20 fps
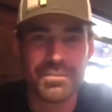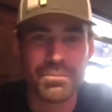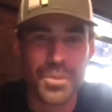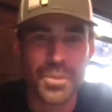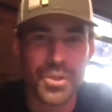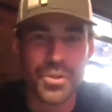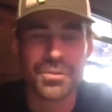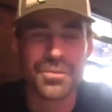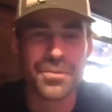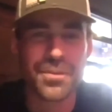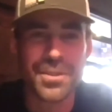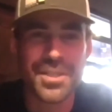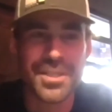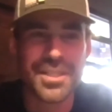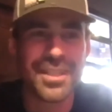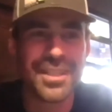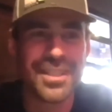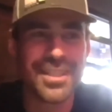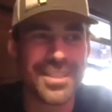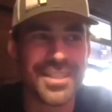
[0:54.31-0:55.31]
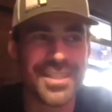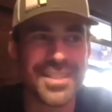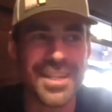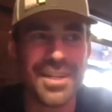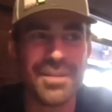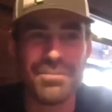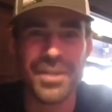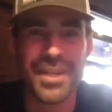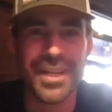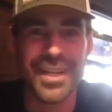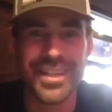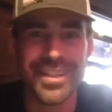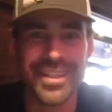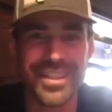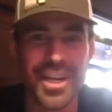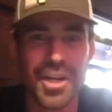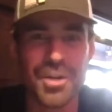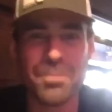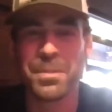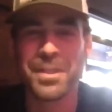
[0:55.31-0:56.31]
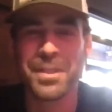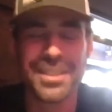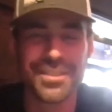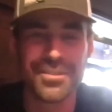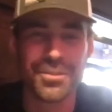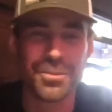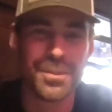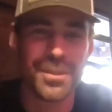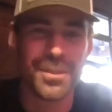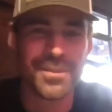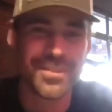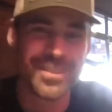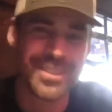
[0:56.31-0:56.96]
beautiful city the same day. Unbelievable.